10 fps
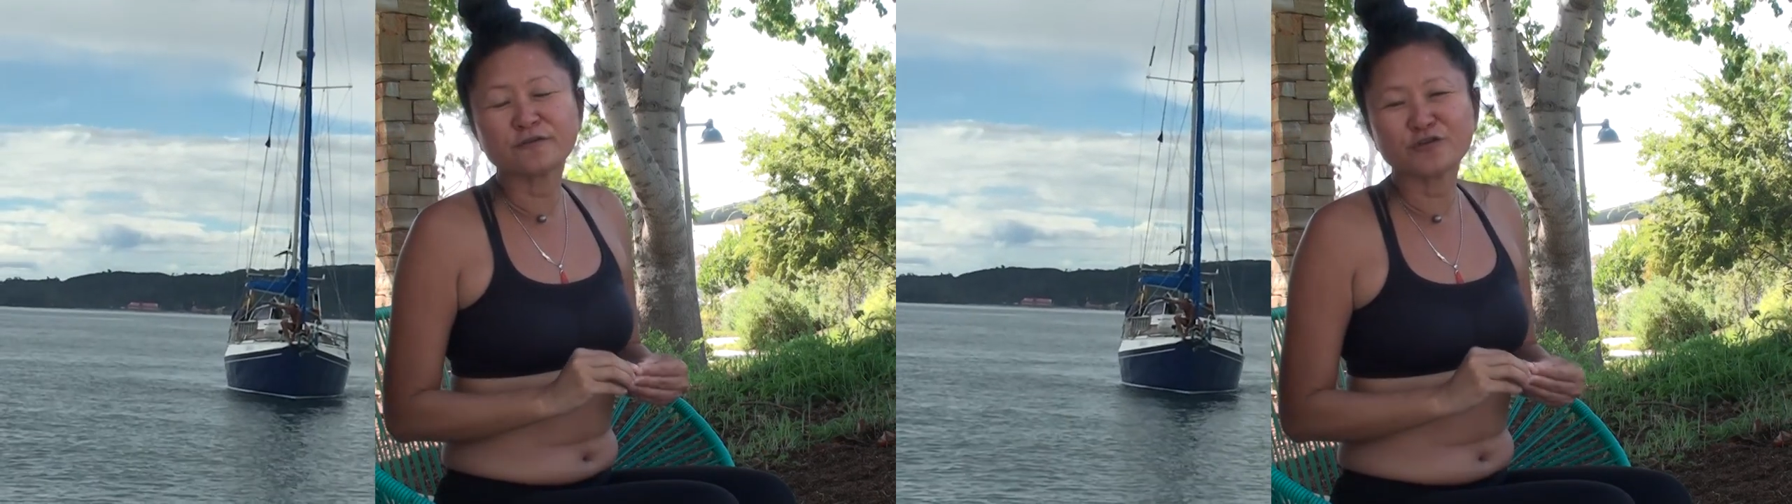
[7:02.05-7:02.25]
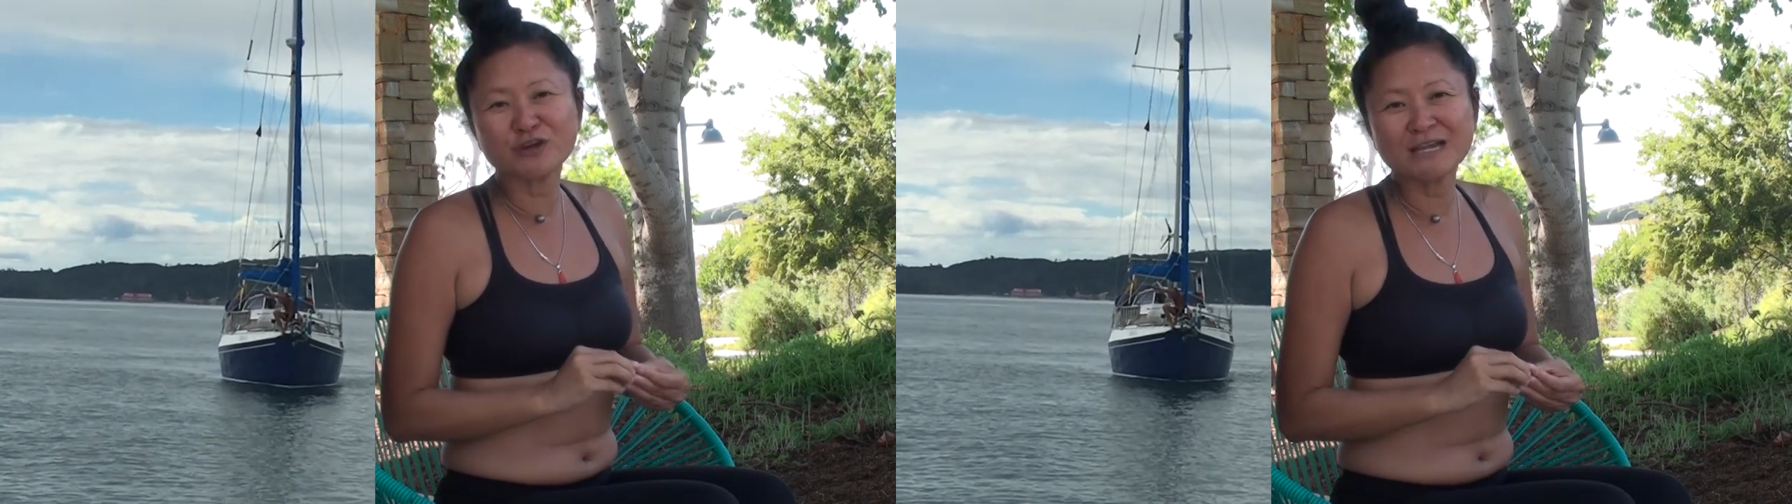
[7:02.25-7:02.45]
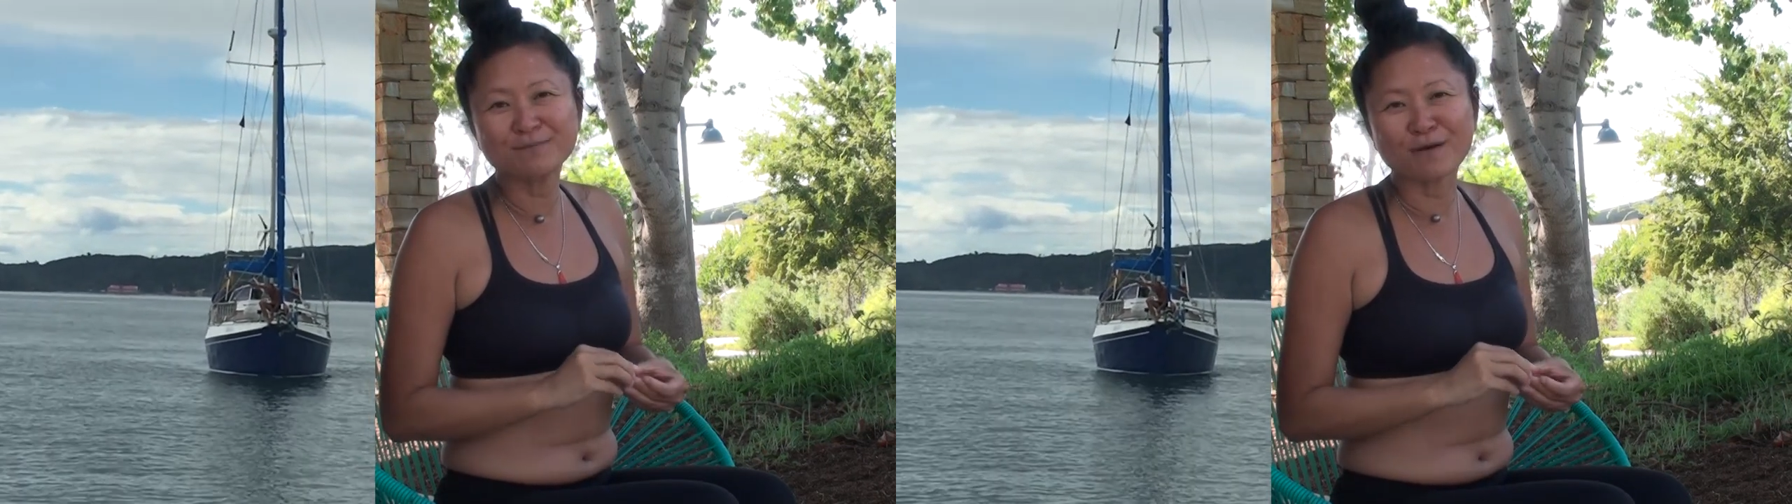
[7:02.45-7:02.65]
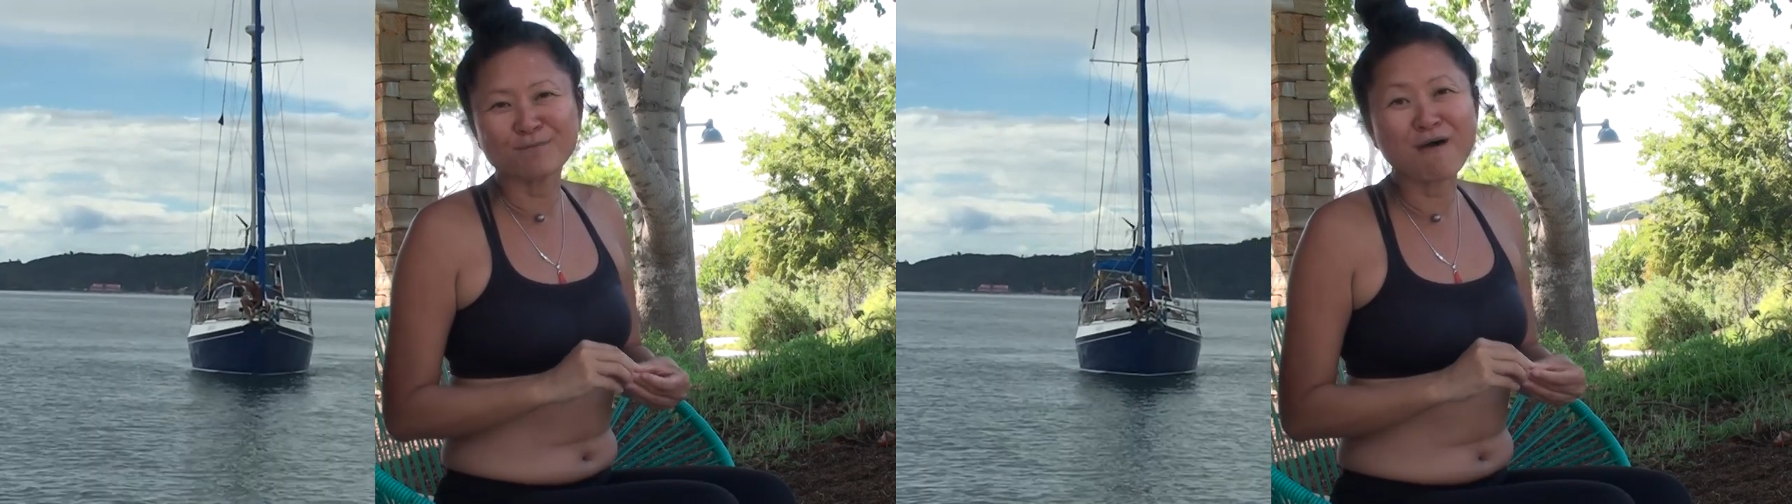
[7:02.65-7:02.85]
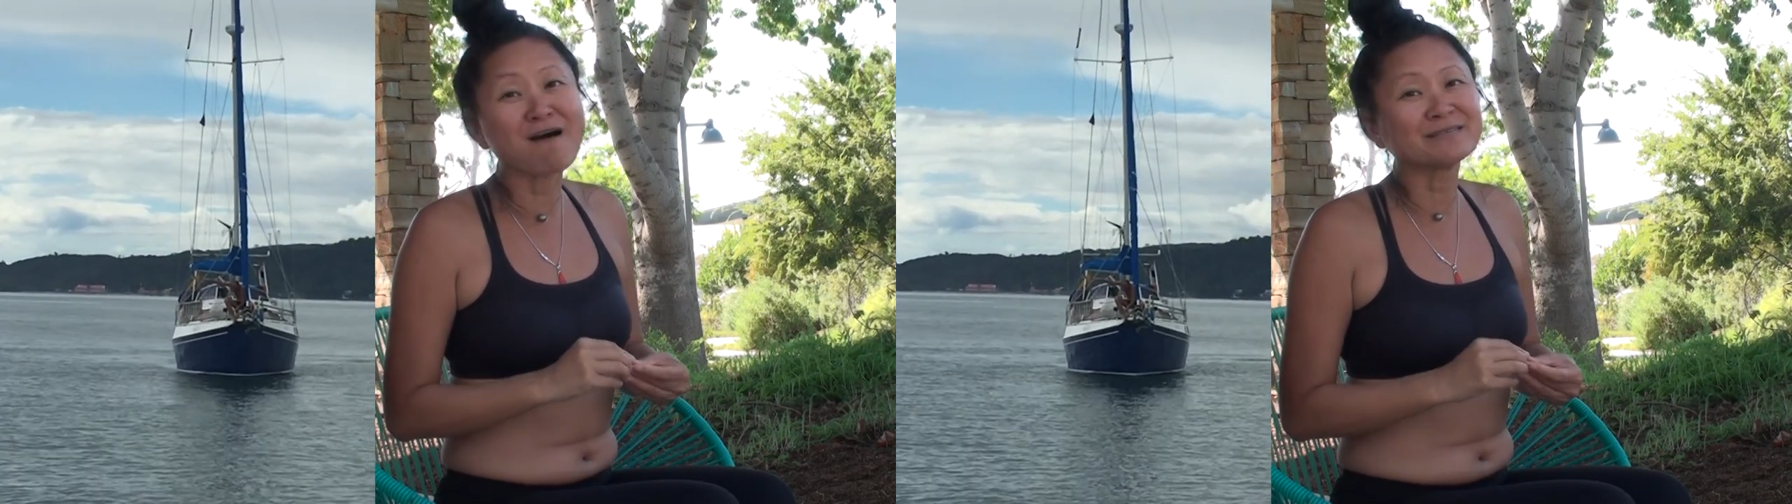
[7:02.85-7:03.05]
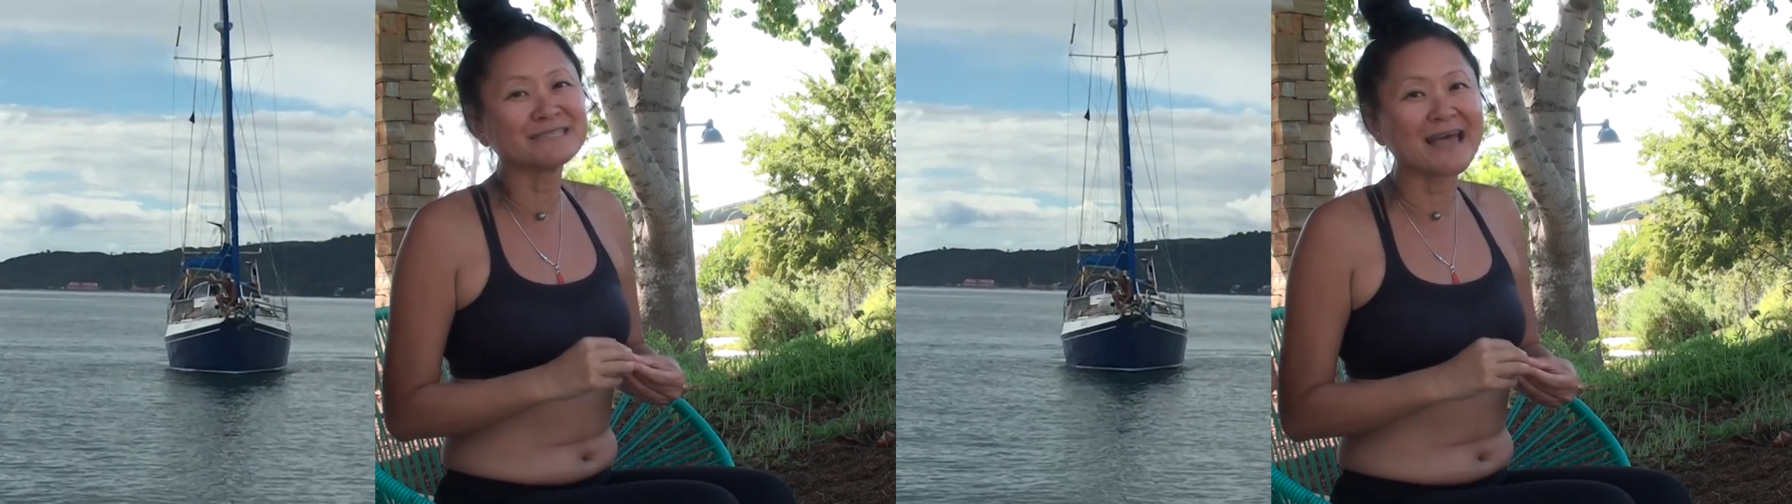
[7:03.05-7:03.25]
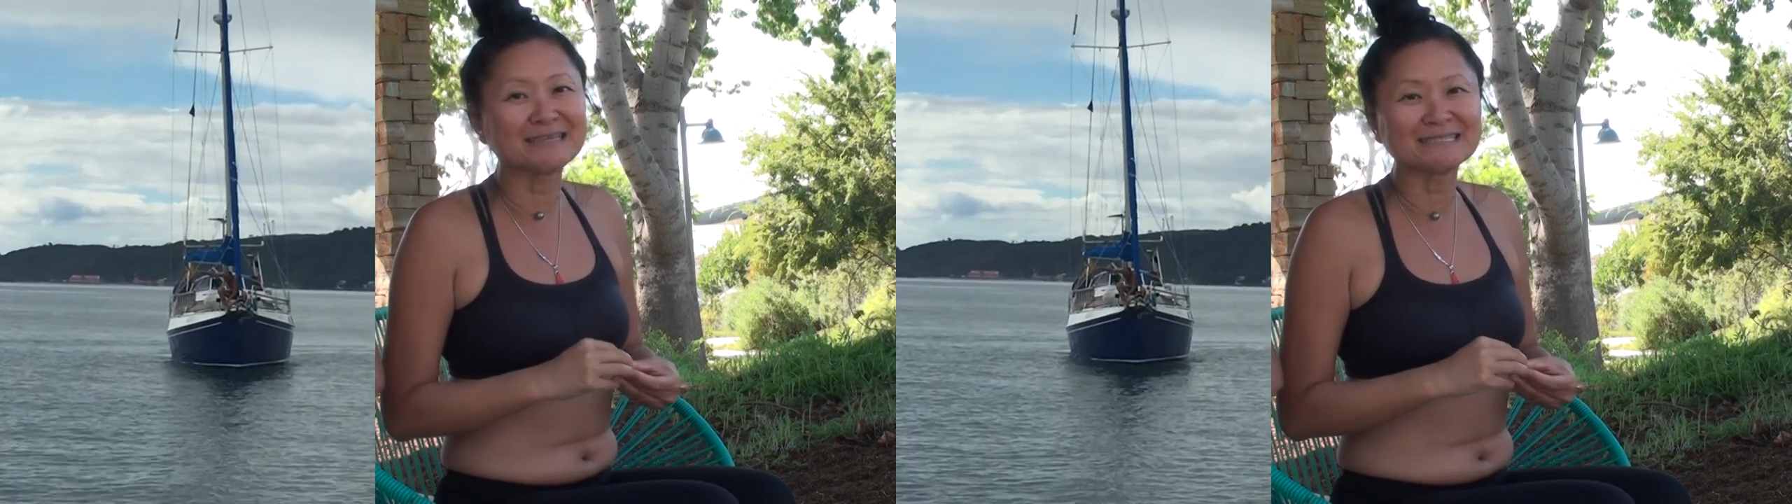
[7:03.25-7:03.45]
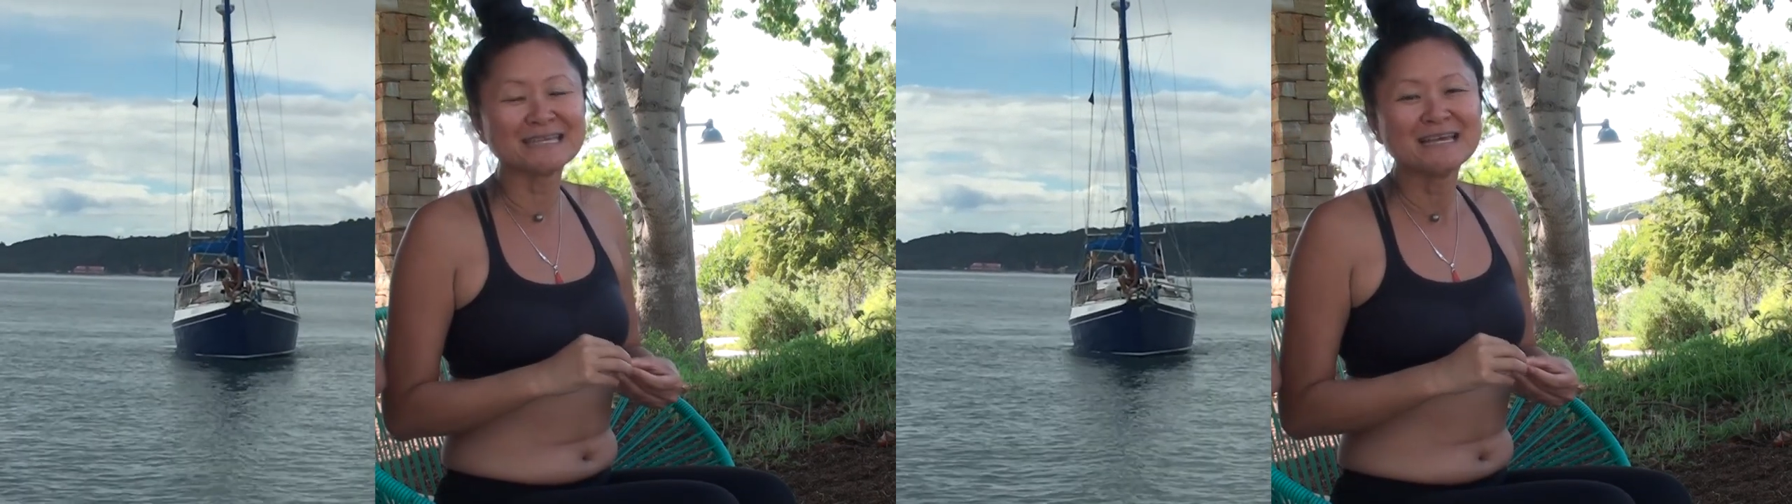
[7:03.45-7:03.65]
free, but Pa's
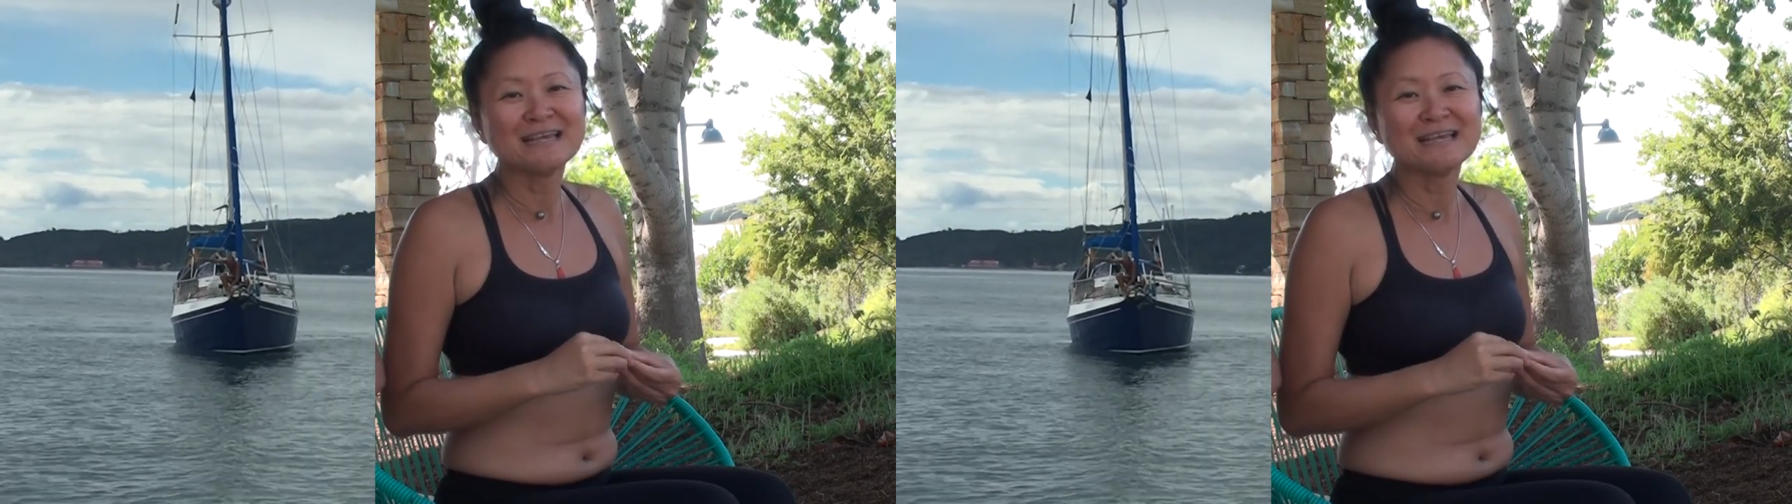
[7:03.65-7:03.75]
nice.